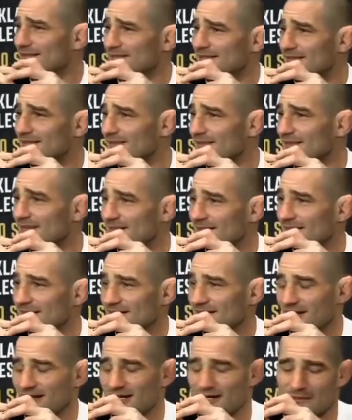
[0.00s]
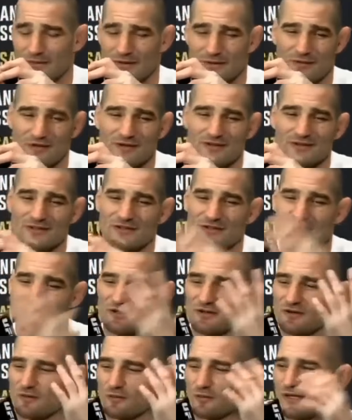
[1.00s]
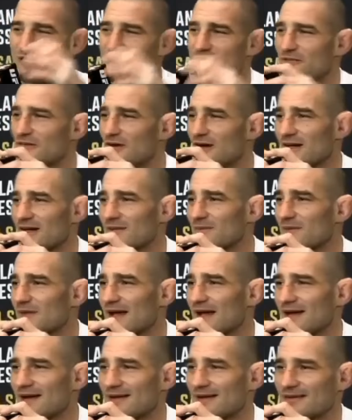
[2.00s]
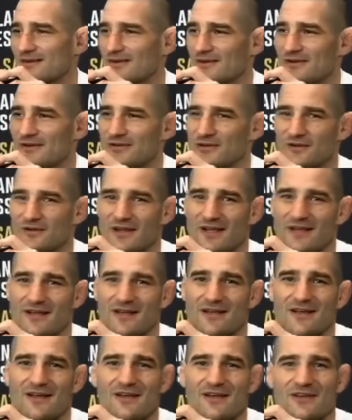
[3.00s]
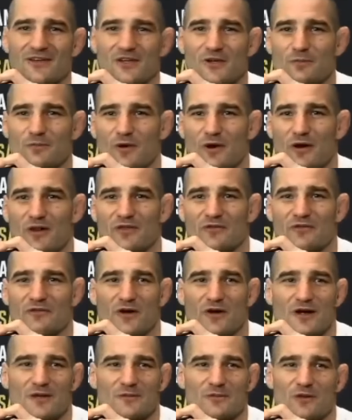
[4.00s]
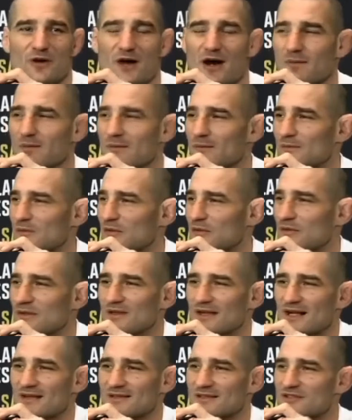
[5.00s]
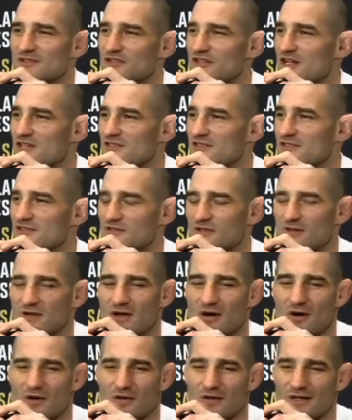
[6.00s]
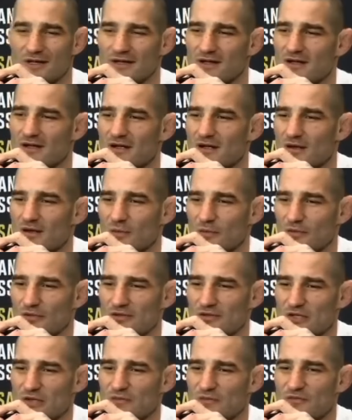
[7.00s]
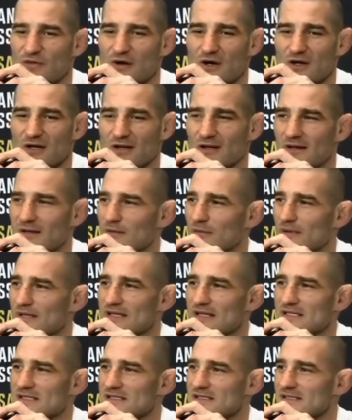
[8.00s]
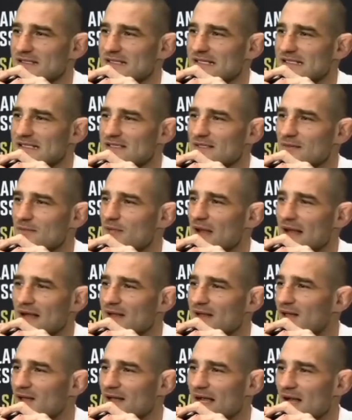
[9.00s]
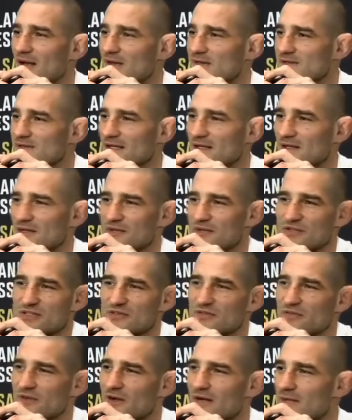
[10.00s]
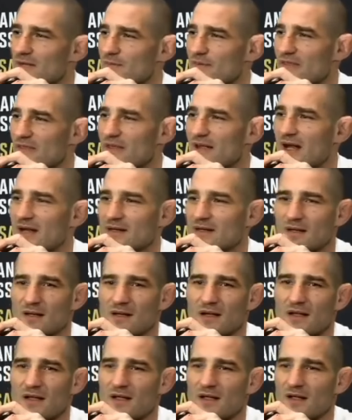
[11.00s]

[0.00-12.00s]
No problem with it. Oh man, well, dude, you're a weak man, dude. You're like, you're part of the problem. You elected Justin Trudeau. Like, would you when he sees the bank accounts, like you're just pathetic.